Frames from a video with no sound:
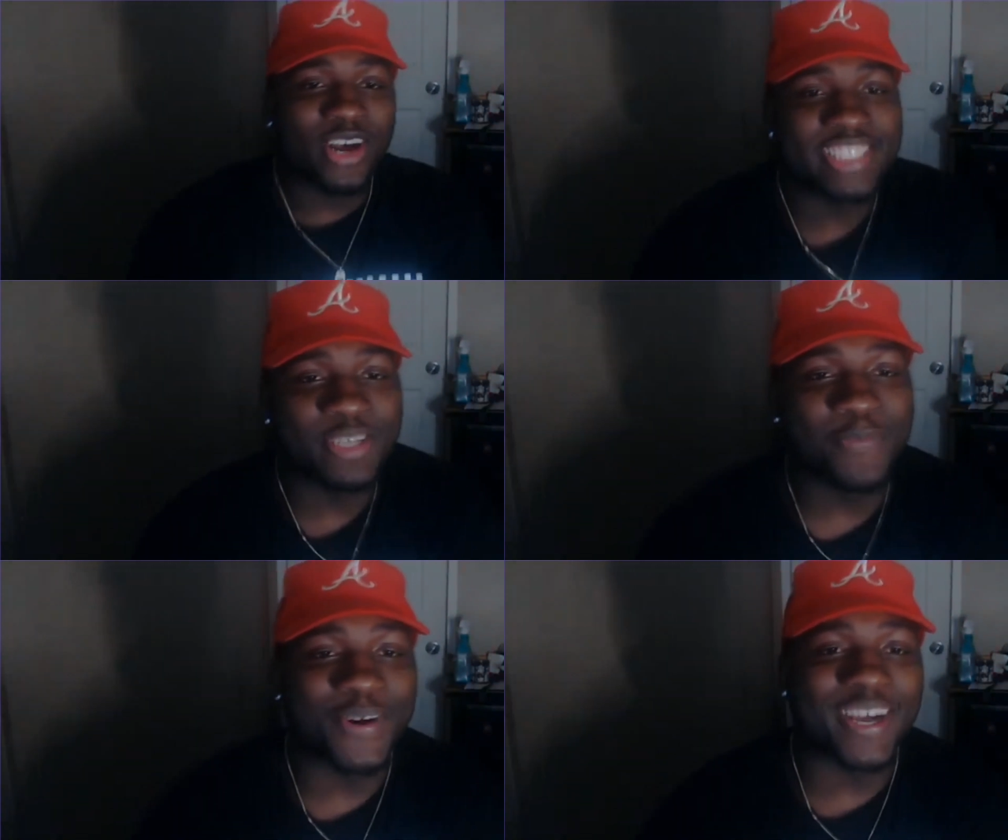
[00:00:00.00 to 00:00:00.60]
It's your
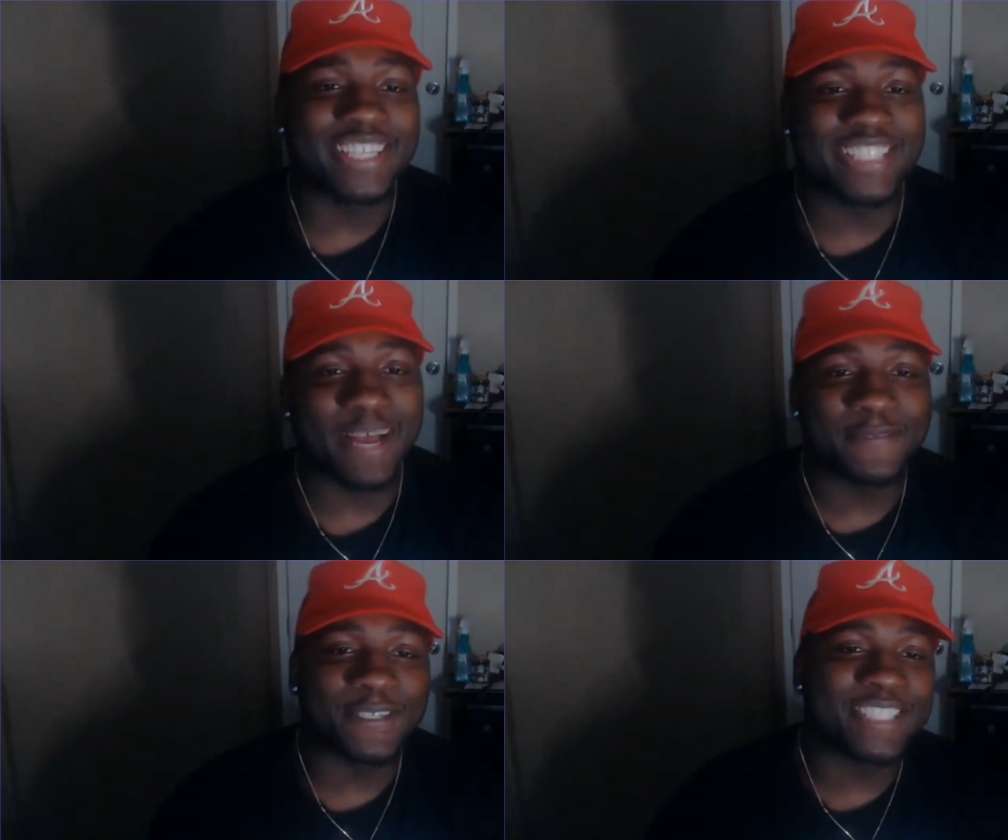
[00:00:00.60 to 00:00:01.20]
boy
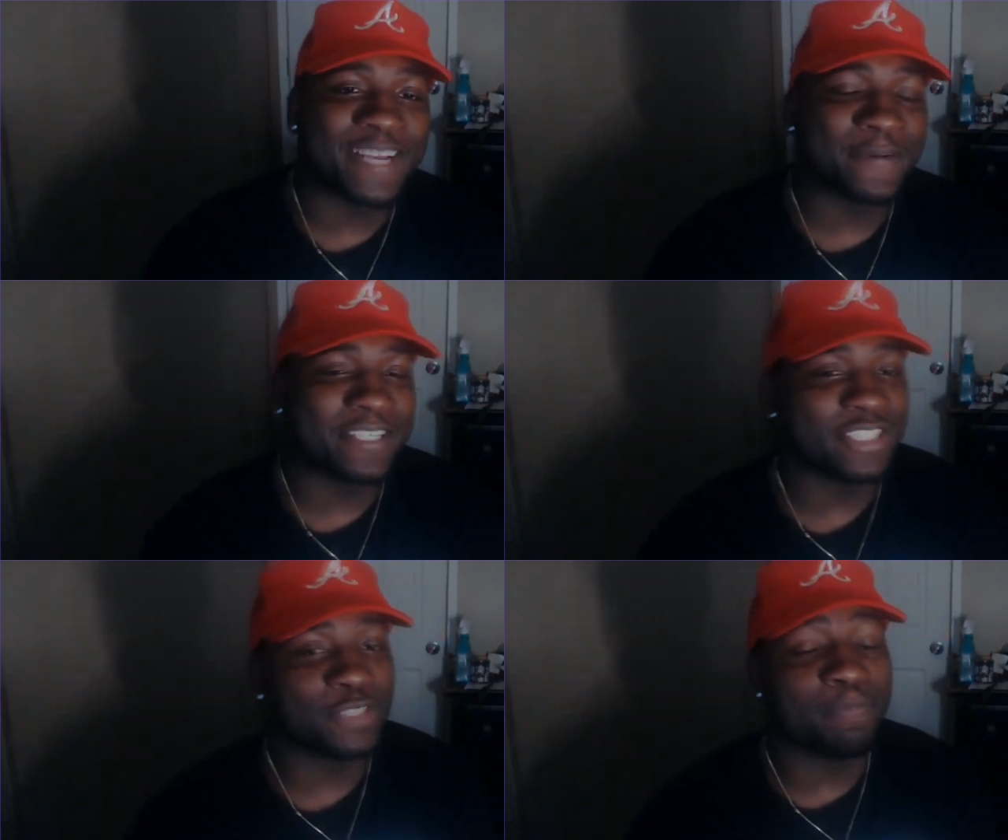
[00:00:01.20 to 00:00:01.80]
Untapped Juice here with the
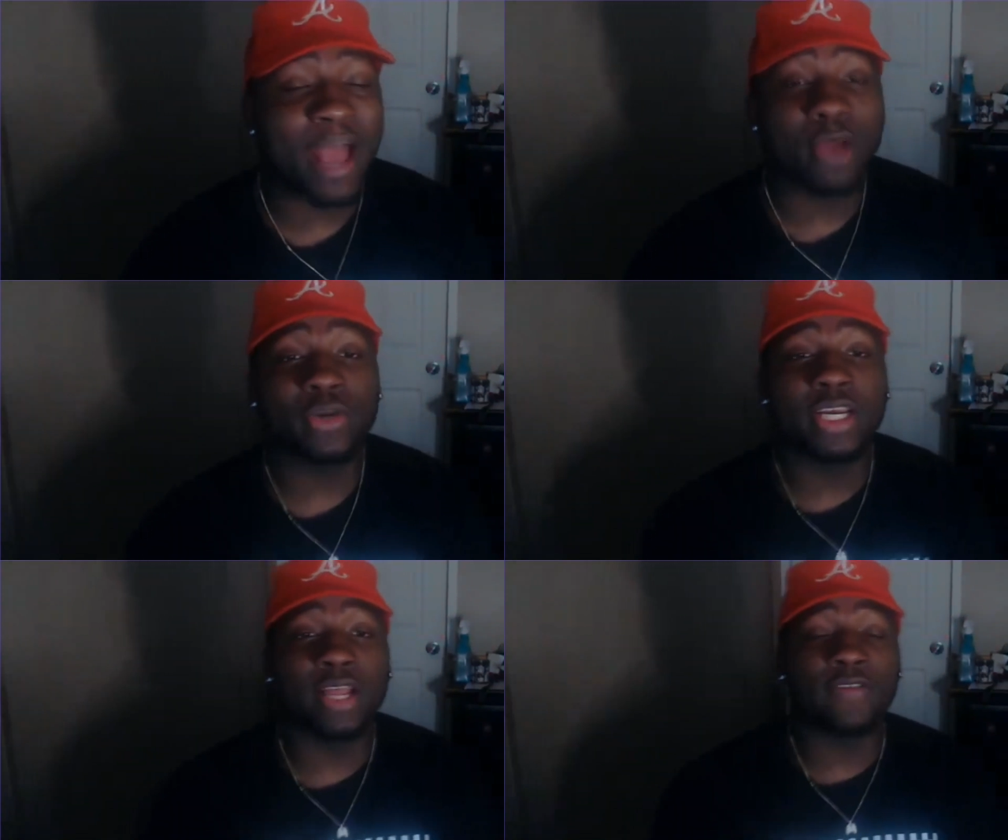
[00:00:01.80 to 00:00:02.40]
juice, back with
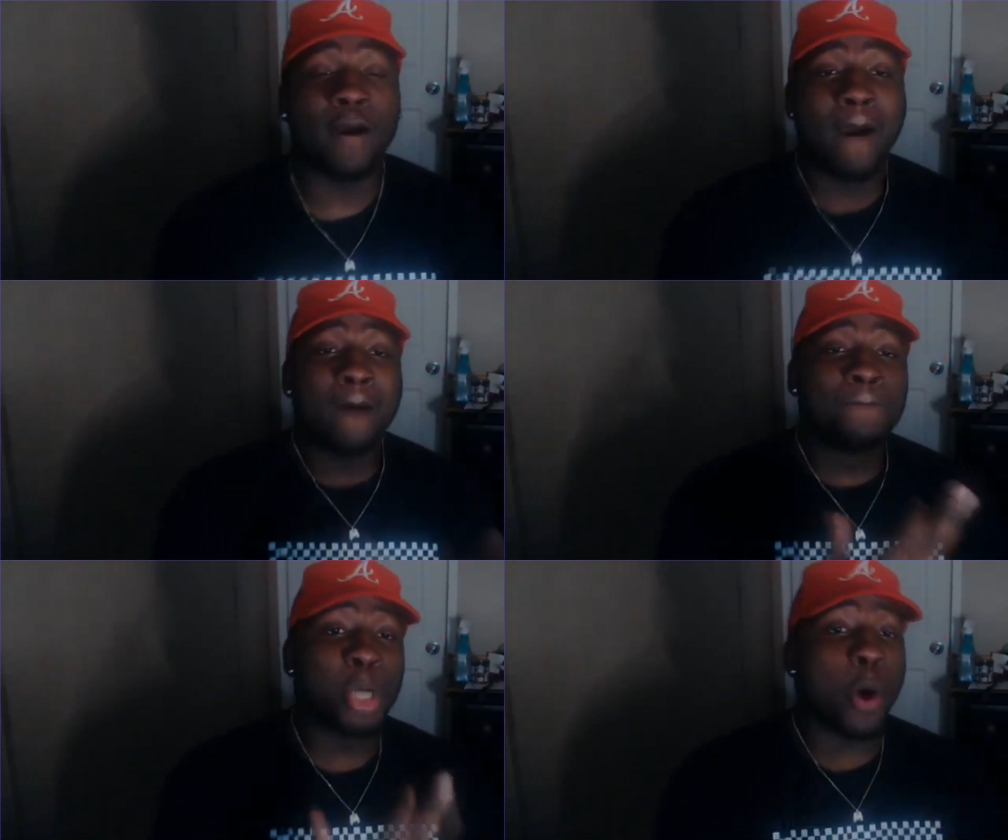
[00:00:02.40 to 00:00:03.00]
another
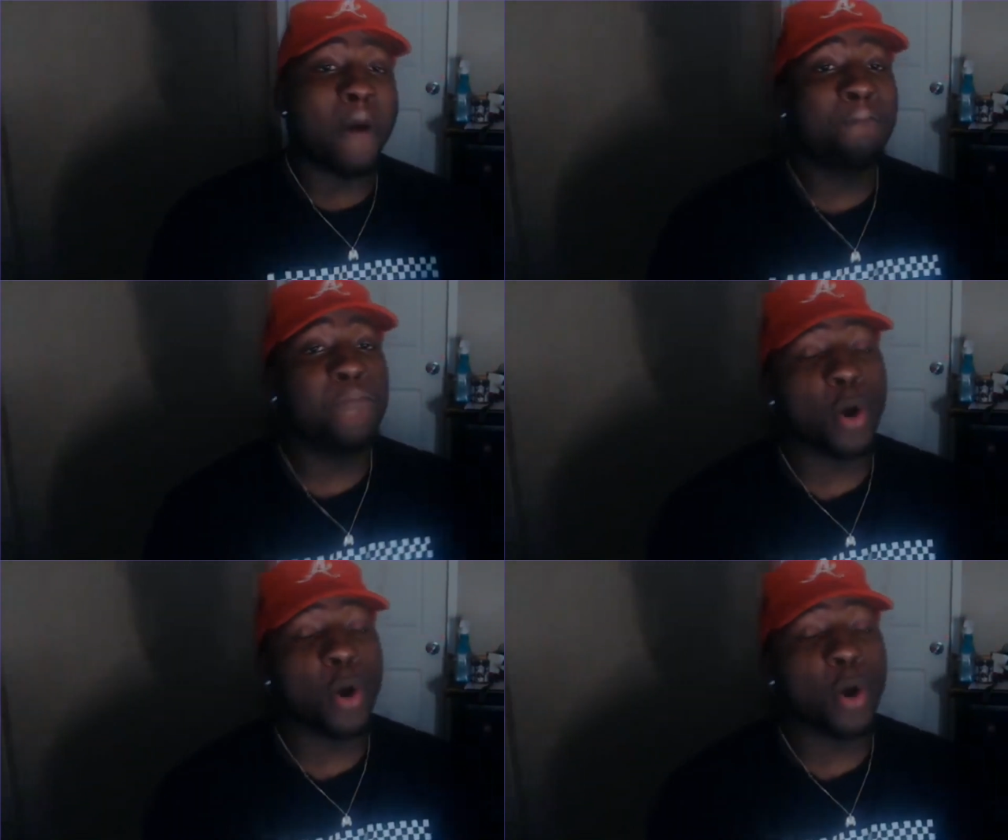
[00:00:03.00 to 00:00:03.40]
boop, boop,